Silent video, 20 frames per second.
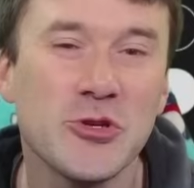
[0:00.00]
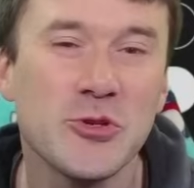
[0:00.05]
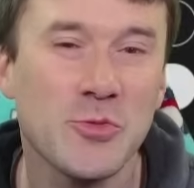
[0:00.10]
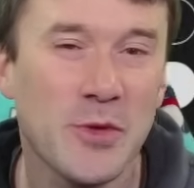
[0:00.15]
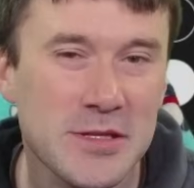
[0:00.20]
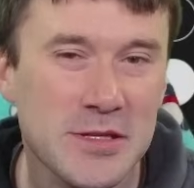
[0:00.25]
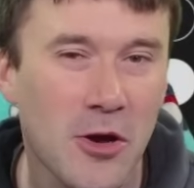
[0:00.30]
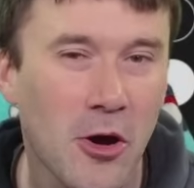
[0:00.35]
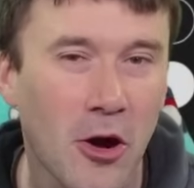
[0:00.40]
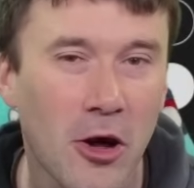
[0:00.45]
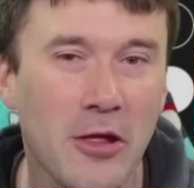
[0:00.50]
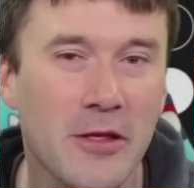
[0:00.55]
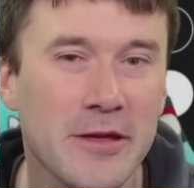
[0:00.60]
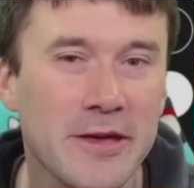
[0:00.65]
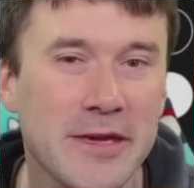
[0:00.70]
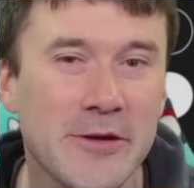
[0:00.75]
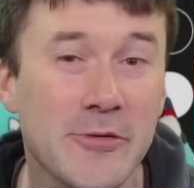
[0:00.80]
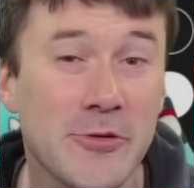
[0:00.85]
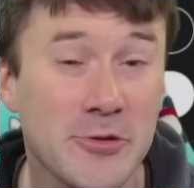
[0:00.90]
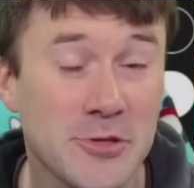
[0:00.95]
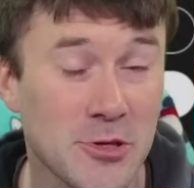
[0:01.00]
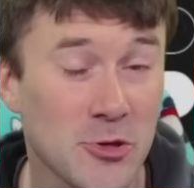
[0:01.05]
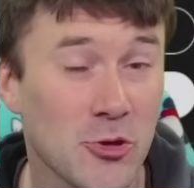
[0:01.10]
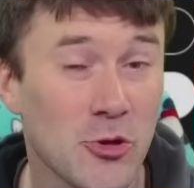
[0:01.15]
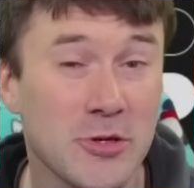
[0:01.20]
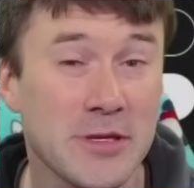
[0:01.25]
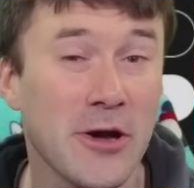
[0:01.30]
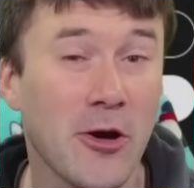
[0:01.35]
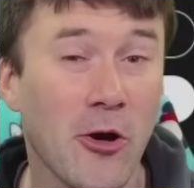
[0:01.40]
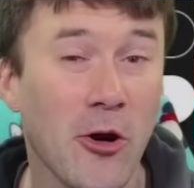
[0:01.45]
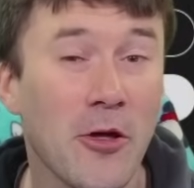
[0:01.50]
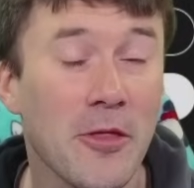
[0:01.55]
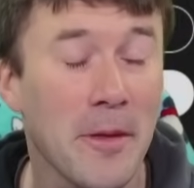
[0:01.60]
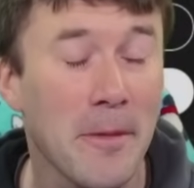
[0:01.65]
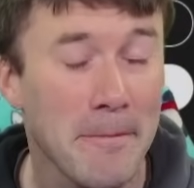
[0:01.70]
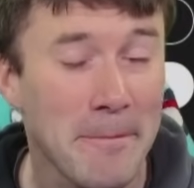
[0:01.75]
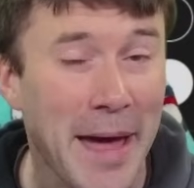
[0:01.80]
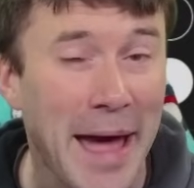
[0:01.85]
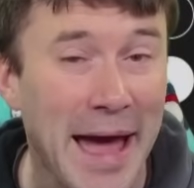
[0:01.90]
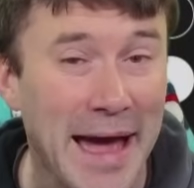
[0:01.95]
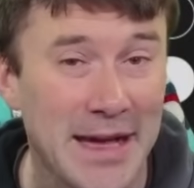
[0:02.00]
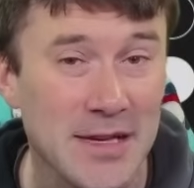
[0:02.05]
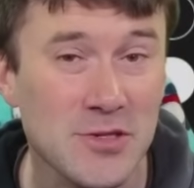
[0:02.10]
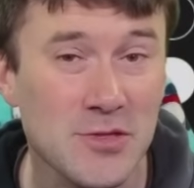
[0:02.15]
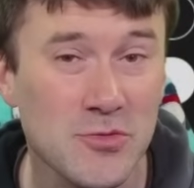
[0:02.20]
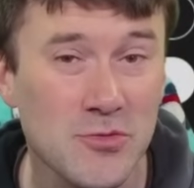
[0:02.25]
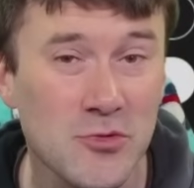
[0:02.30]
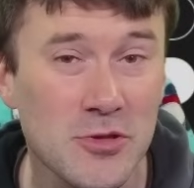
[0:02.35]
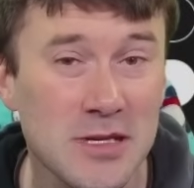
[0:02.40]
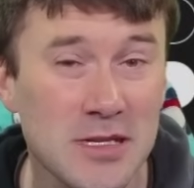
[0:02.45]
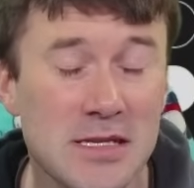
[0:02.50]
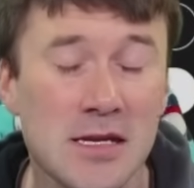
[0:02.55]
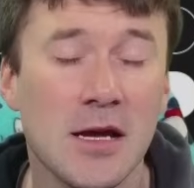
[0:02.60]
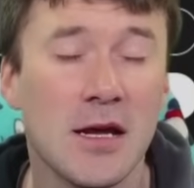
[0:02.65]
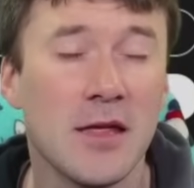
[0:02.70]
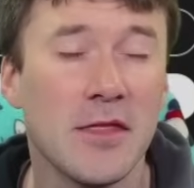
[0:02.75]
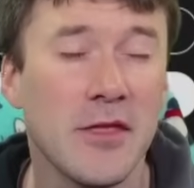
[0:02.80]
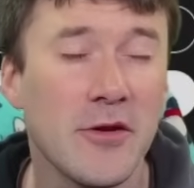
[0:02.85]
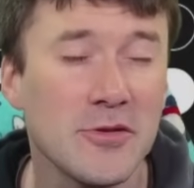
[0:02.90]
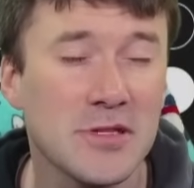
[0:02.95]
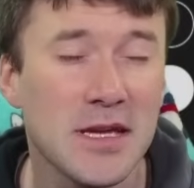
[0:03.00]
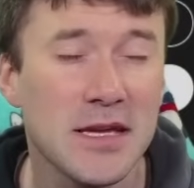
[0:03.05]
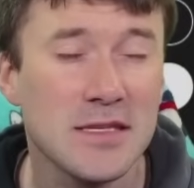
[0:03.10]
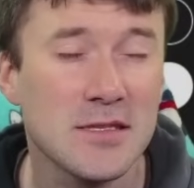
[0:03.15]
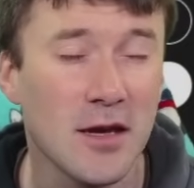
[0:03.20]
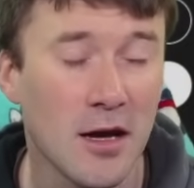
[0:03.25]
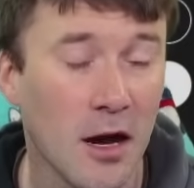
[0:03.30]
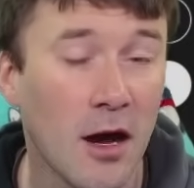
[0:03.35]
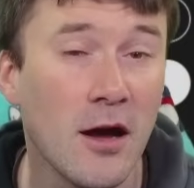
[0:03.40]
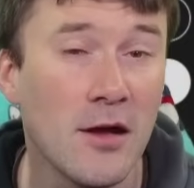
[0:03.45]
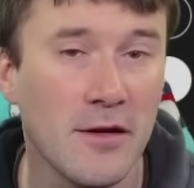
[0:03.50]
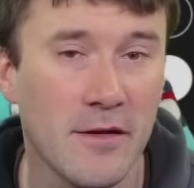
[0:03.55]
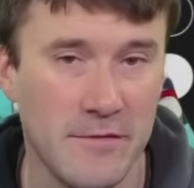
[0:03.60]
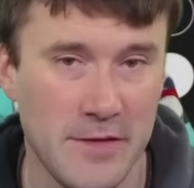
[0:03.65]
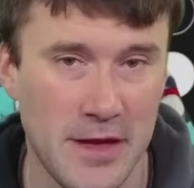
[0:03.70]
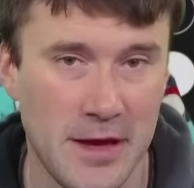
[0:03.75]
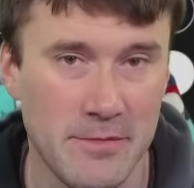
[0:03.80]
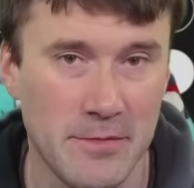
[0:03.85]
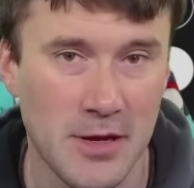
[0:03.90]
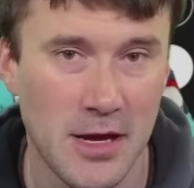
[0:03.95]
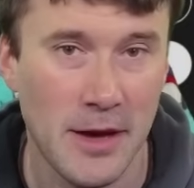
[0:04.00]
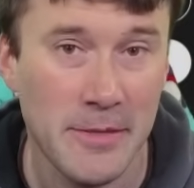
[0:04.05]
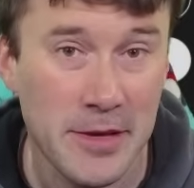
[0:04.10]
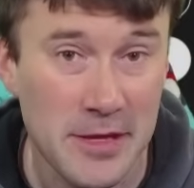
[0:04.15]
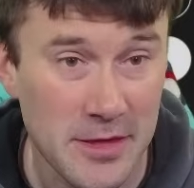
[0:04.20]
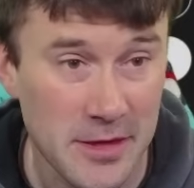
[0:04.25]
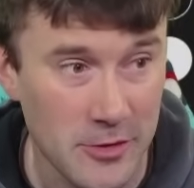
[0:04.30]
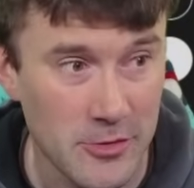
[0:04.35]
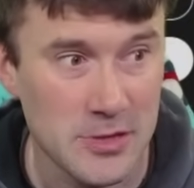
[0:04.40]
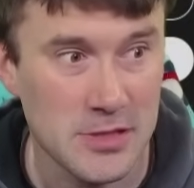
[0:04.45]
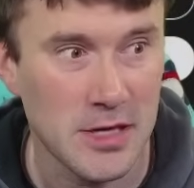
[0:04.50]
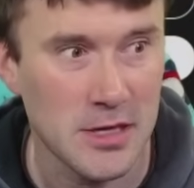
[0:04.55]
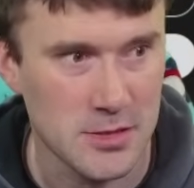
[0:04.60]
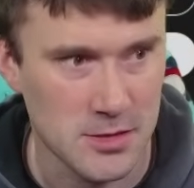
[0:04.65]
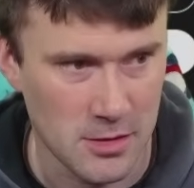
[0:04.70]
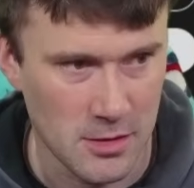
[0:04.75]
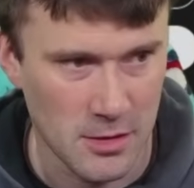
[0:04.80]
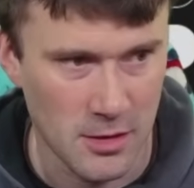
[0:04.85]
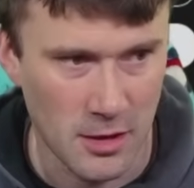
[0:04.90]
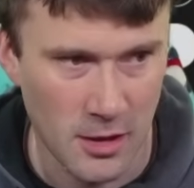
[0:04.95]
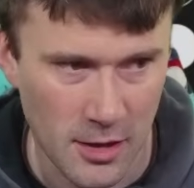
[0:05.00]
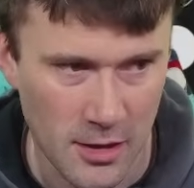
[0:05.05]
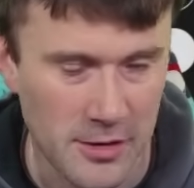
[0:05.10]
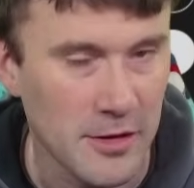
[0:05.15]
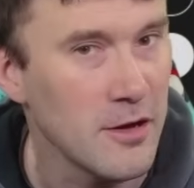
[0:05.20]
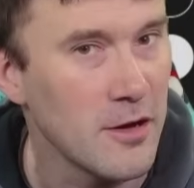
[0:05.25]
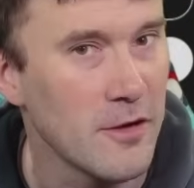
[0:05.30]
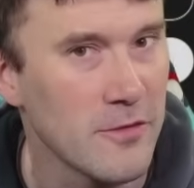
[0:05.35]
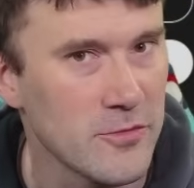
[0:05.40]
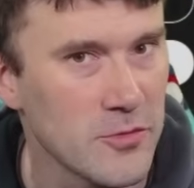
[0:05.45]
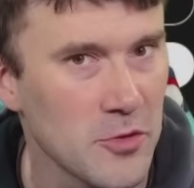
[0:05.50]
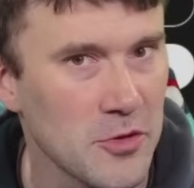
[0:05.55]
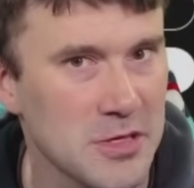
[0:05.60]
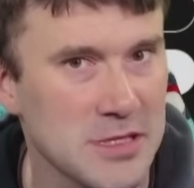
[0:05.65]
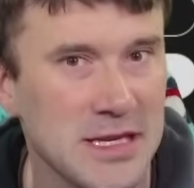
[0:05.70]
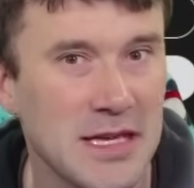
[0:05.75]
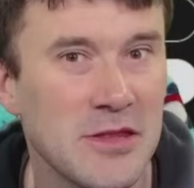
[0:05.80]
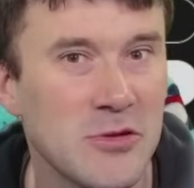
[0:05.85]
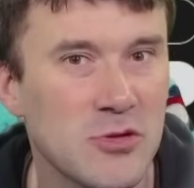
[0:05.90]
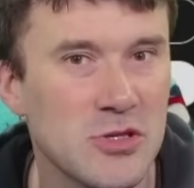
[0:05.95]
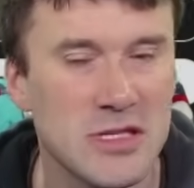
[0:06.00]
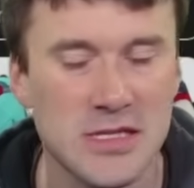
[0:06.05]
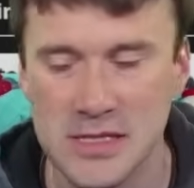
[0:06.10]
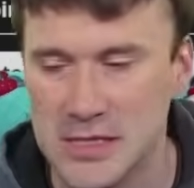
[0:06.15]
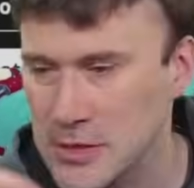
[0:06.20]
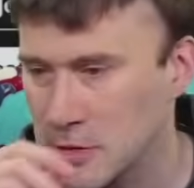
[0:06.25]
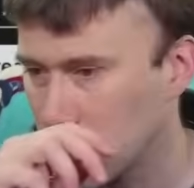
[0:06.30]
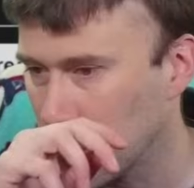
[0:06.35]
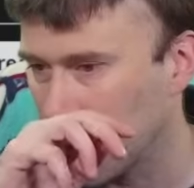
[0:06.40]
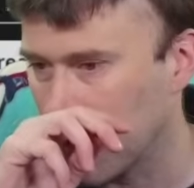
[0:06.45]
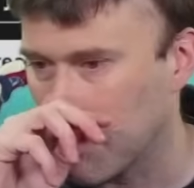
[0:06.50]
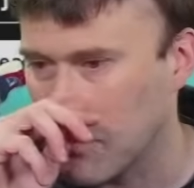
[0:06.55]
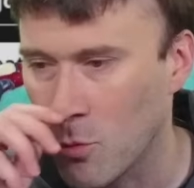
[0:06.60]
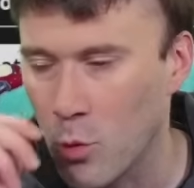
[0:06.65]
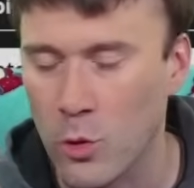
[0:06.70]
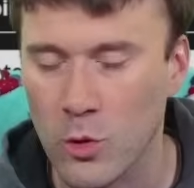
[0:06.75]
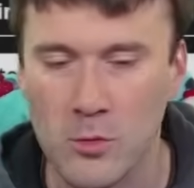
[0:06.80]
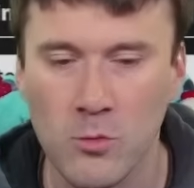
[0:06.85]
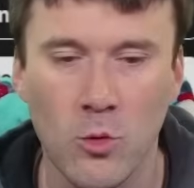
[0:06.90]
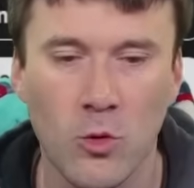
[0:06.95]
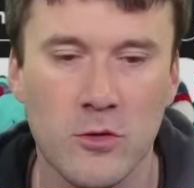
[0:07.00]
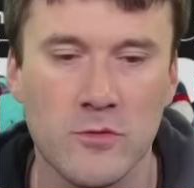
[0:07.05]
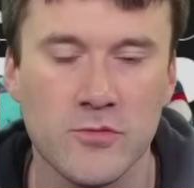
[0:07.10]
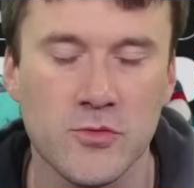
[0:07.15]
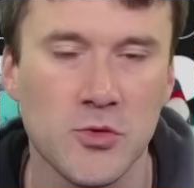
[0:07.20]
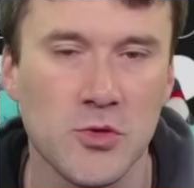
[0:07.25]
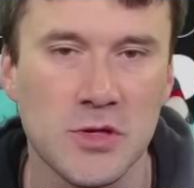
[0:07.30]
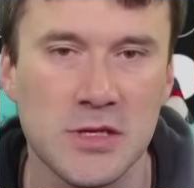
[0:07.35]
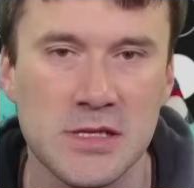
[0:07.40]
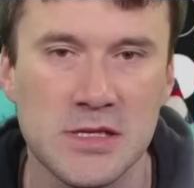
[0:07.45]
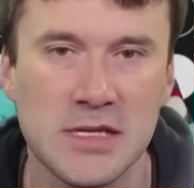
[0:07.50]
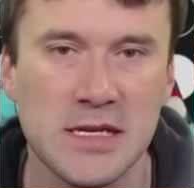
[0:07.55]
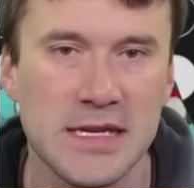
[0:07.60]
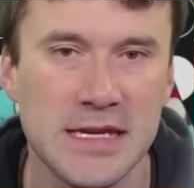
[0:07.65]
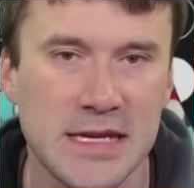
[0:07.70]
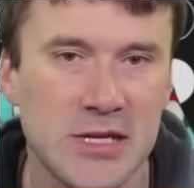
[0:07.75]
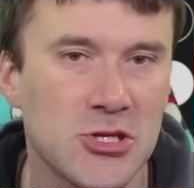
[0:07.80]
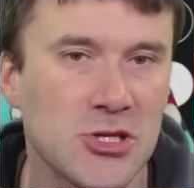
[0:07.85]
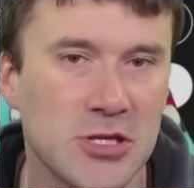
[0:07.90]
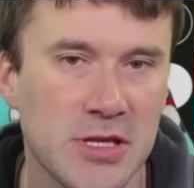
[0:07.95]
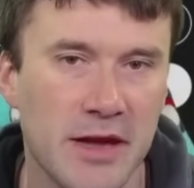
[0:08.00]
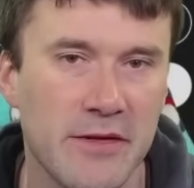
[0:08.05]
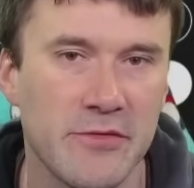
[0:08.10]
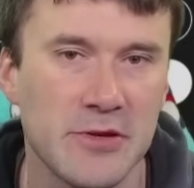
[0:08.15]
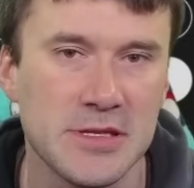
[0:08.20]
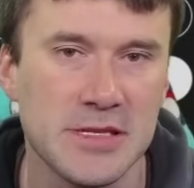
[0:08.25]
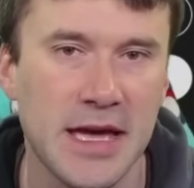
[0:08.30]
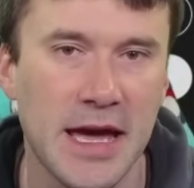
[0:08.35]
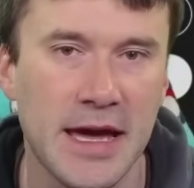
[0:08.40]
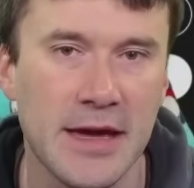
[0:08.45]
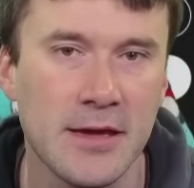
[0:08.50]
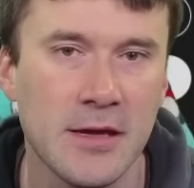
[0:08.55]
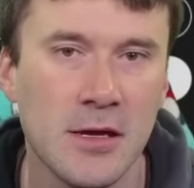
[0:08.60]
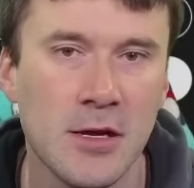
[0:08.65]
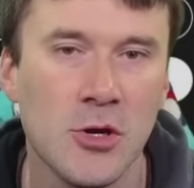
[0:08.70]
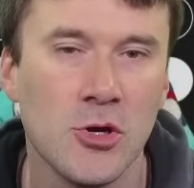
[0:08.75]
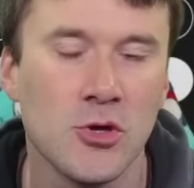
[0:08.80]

just went to Hall of Heroes and looked at all the past rulings, there's a ton of them. I mean, there is a ton of rulings, and there's still more and more rulings each and every day.